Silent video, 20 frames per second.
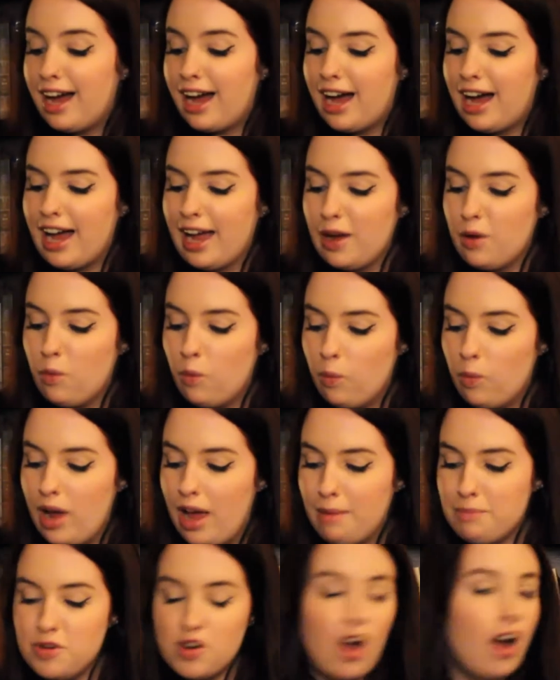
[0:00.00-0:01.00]
I
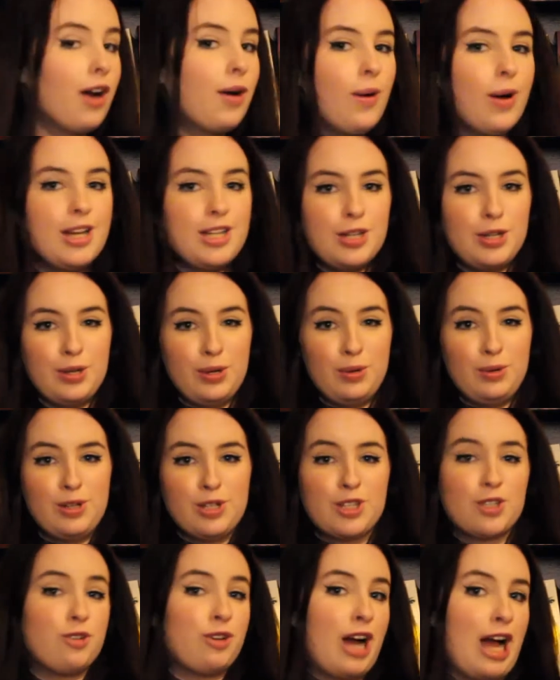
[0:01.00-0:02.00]
am not going to
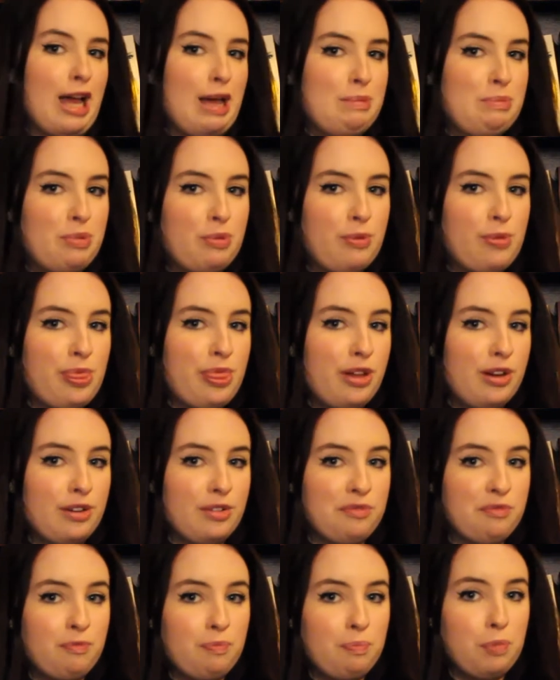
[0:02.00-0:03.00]
describe
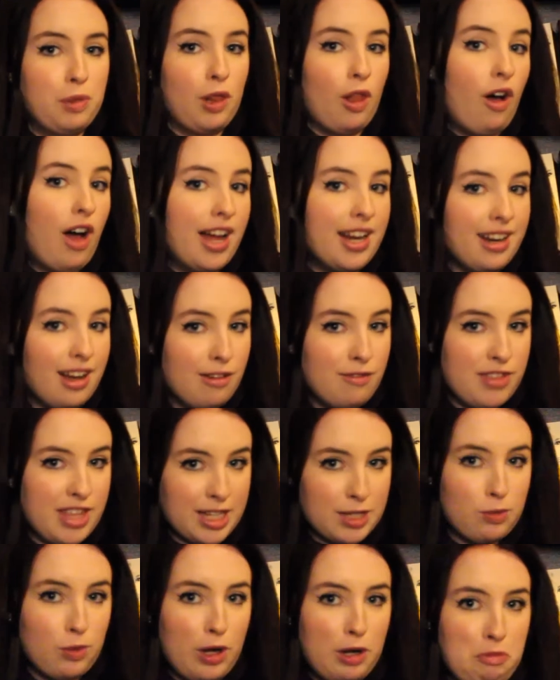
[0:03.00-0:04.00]
the plot of
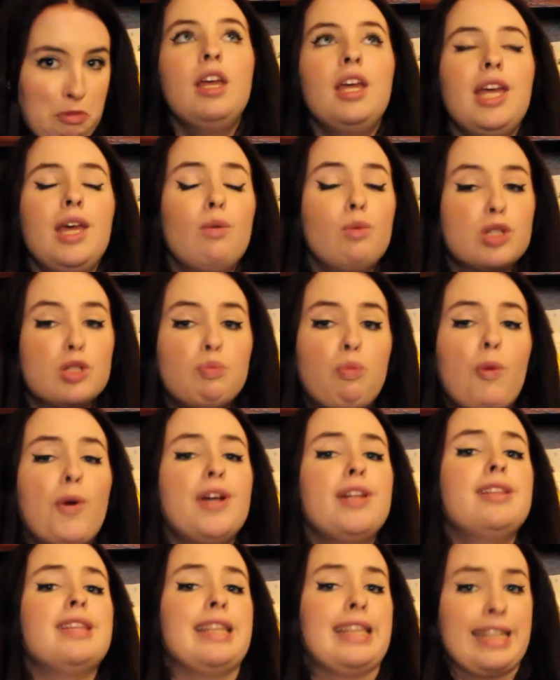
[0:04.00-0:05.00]
this one. It would
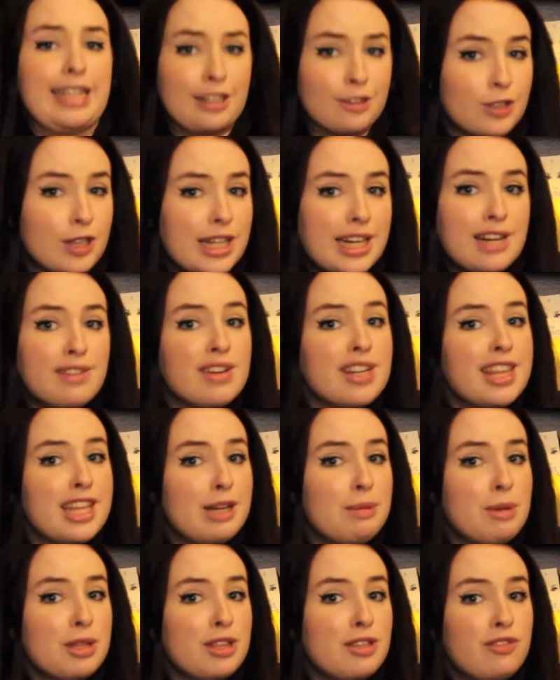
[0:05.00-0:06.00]
spoil literally
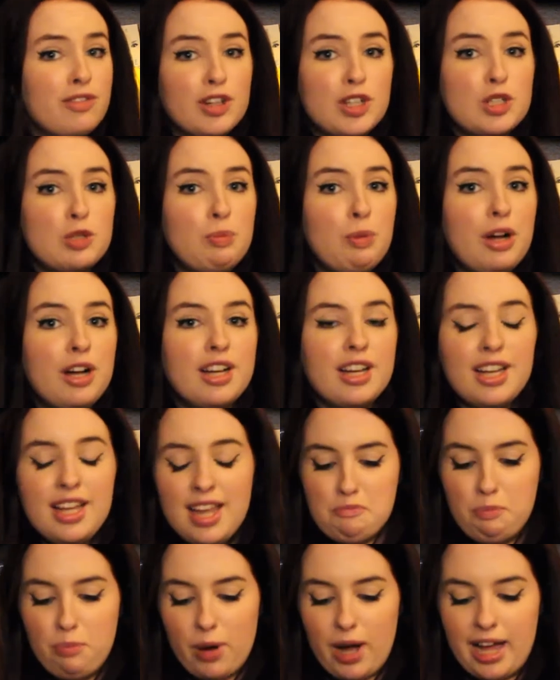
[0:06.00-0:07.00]
everything about the first book,
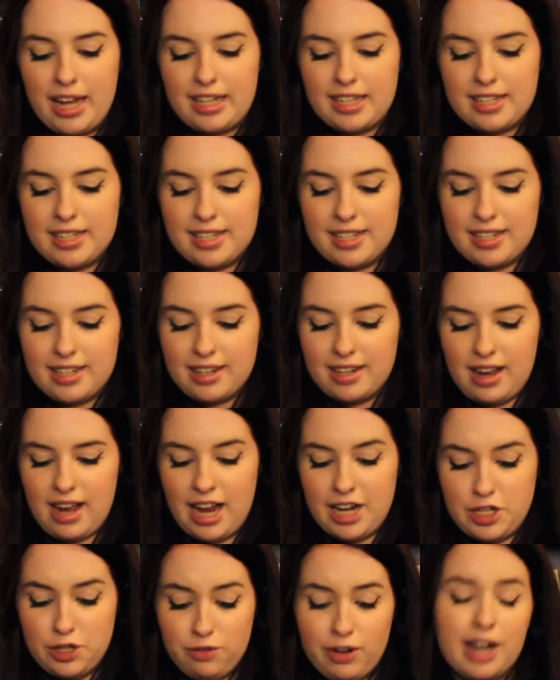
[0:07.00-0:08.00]
but
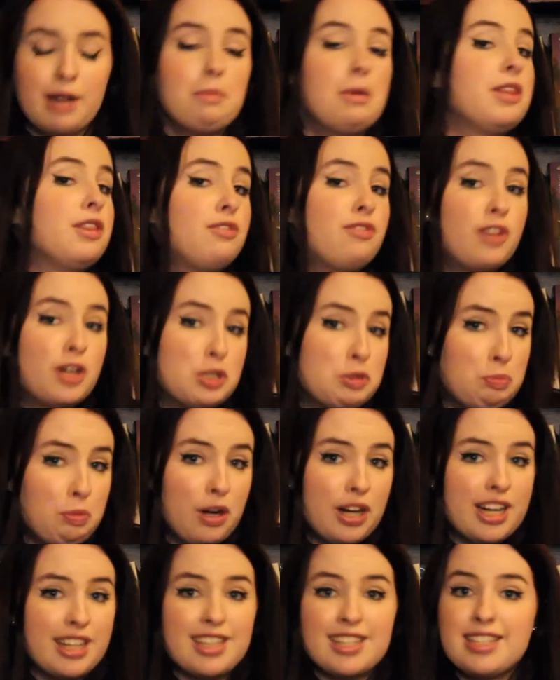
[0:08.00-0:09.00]
I do recommend the first
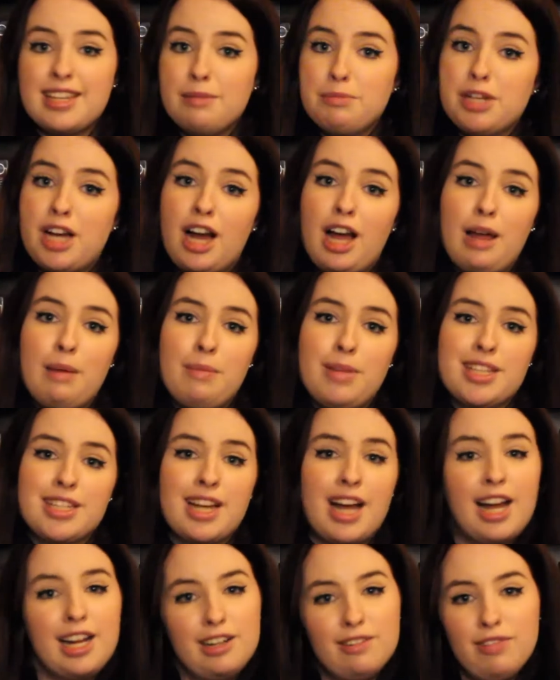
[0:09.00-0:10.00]
book at the same time. It's
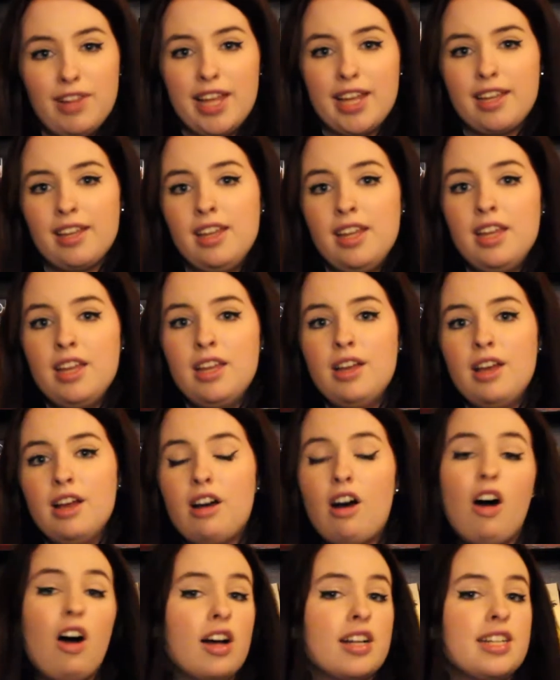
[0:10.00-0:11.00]
kind of like
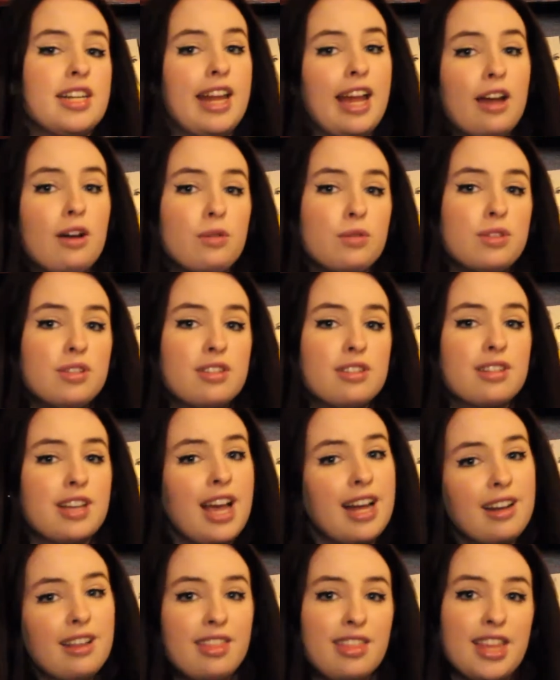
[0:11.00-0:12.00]
a haunted house
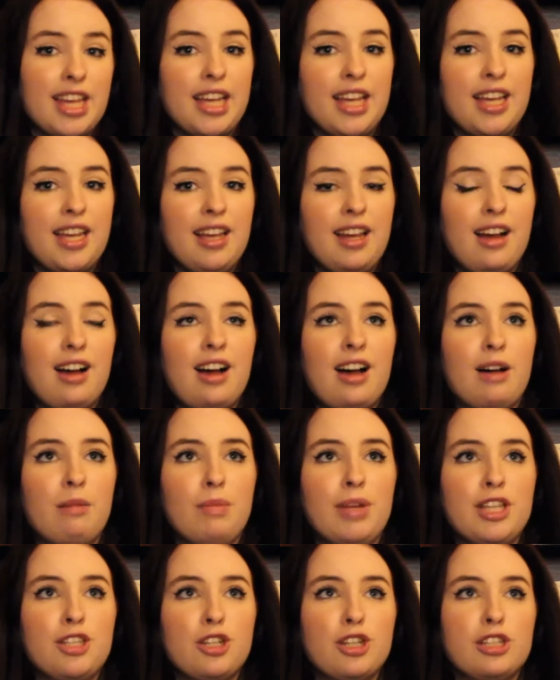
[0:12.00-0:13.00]
kind of thing.
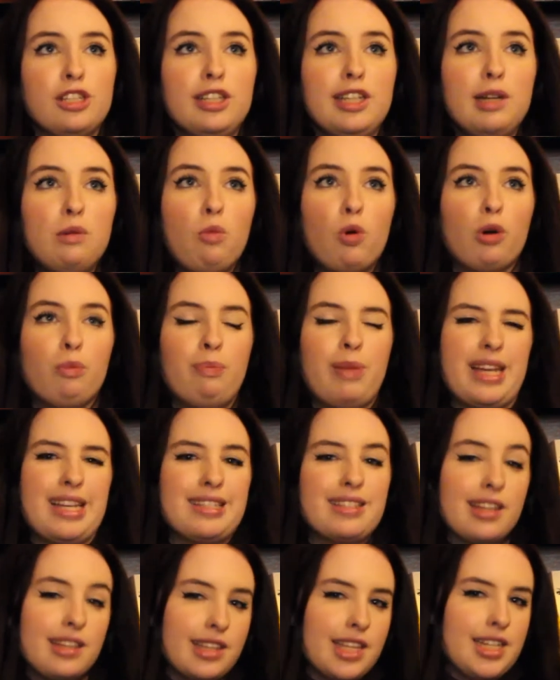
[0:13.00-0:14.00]
It's just a little more
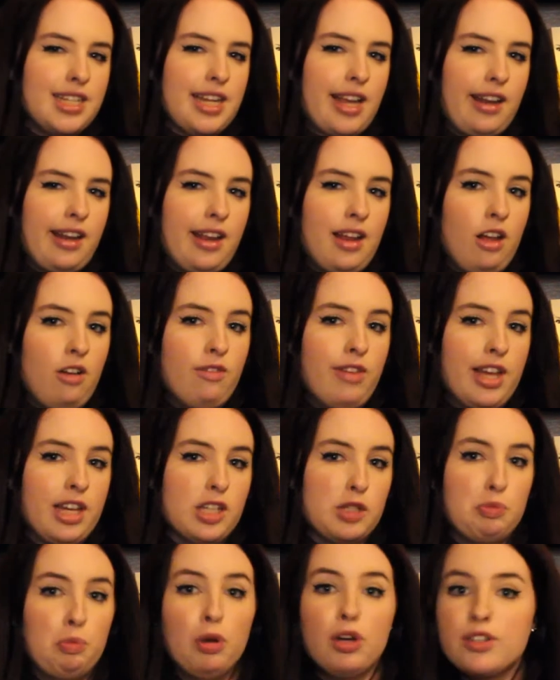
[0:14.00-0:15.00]
basic than Danielle
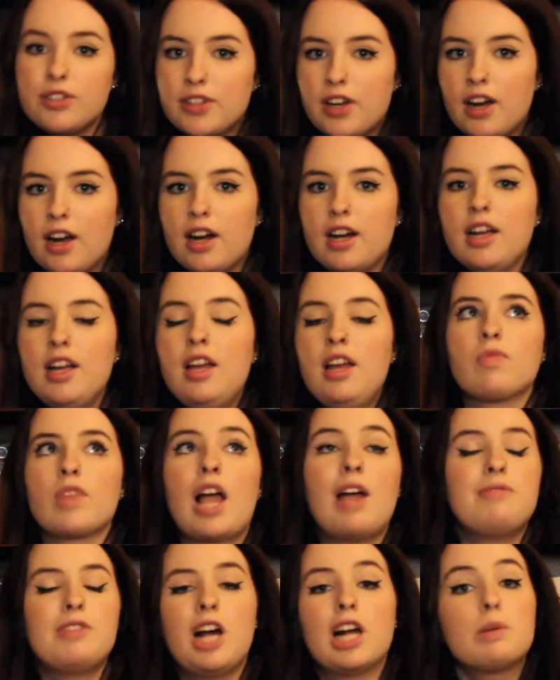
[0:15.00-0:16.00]
Vega's books are.
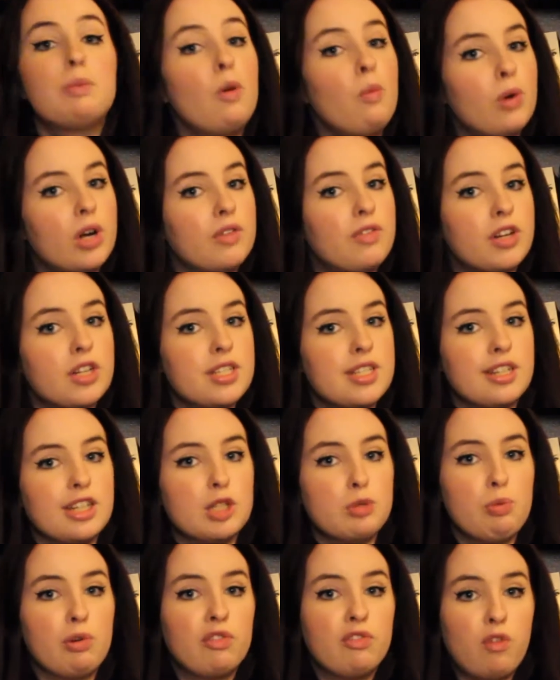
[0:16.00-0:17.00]
I've talked about one of her
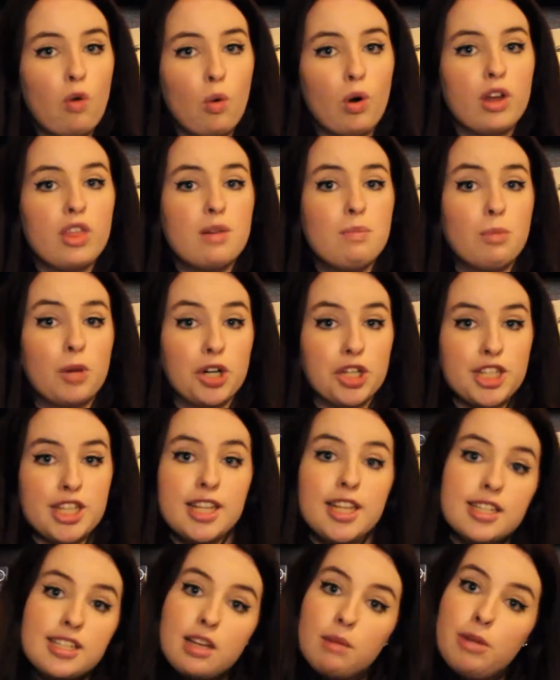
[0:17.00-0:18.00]
series before, The
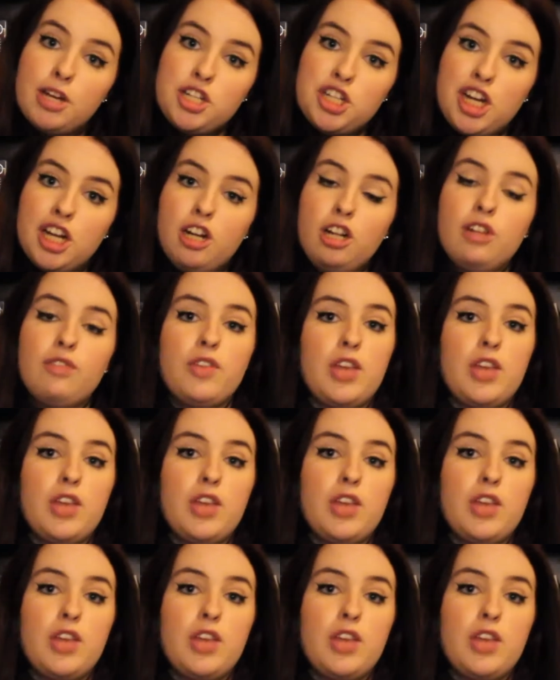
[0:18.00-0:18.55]
Merciless, on my channel.